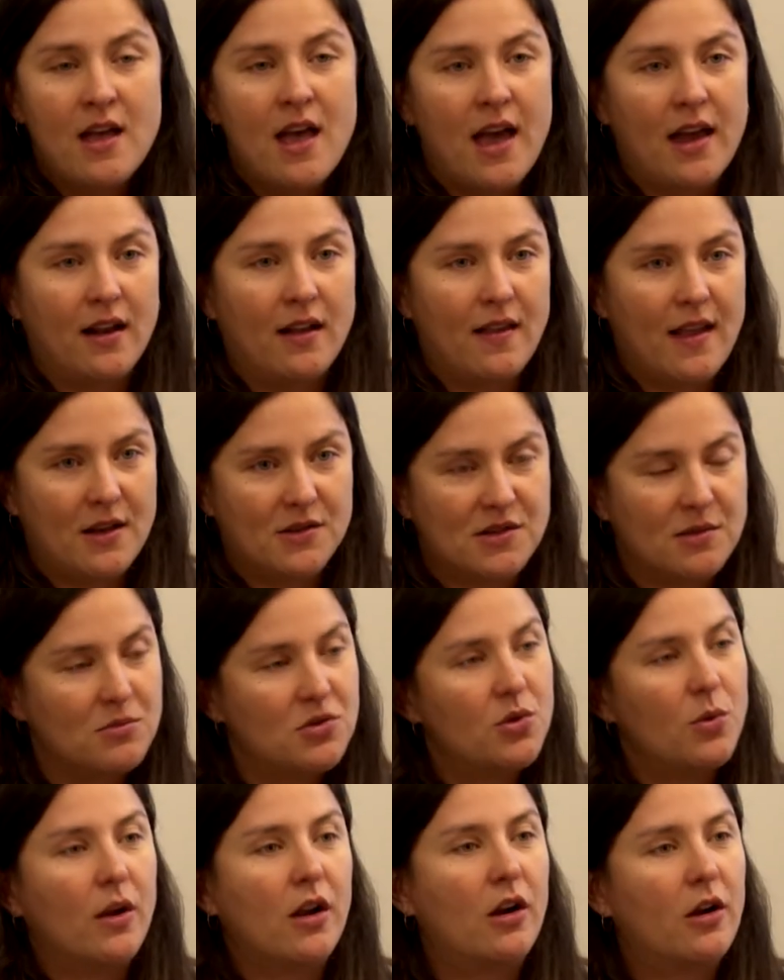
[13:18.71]
and allows them
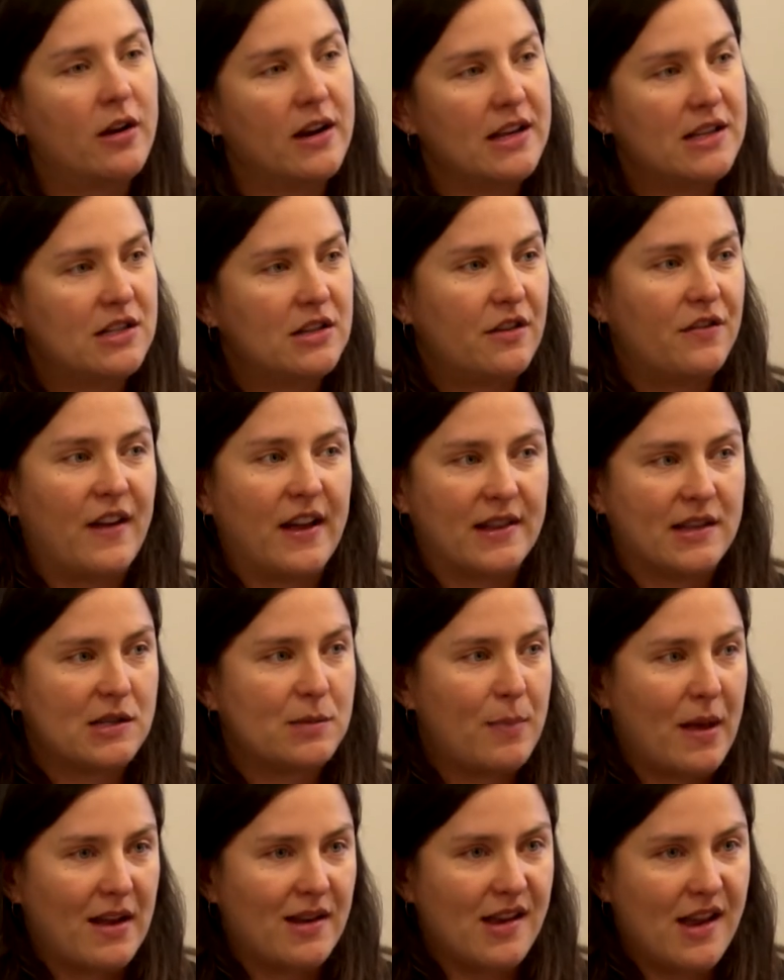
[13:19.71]
to increase defense
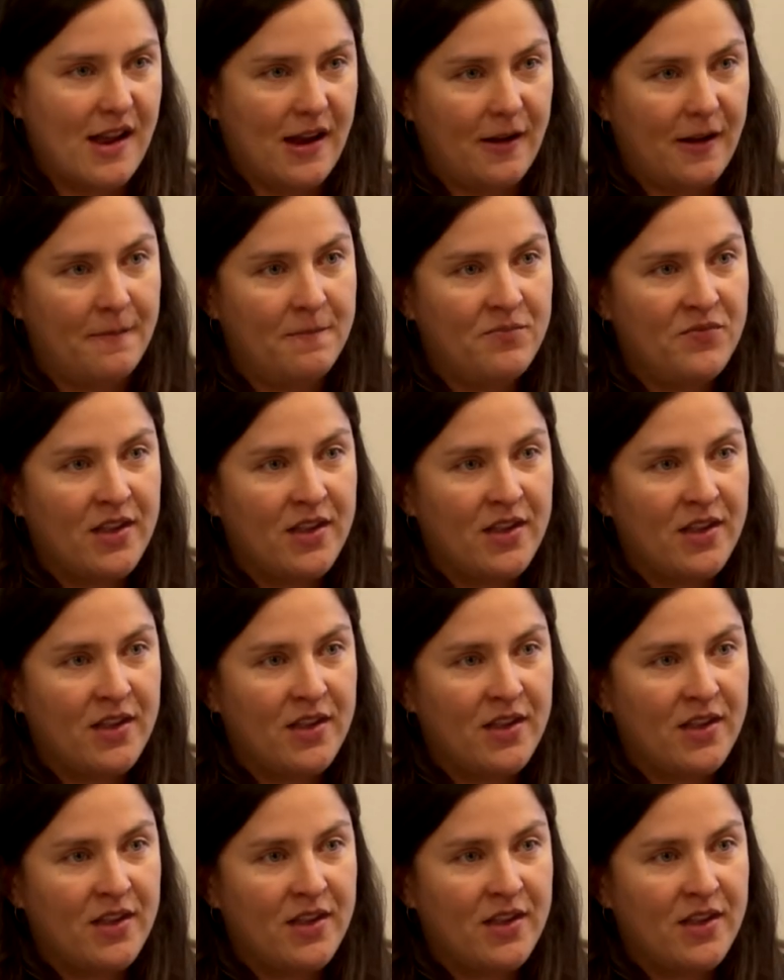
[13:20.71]
spending.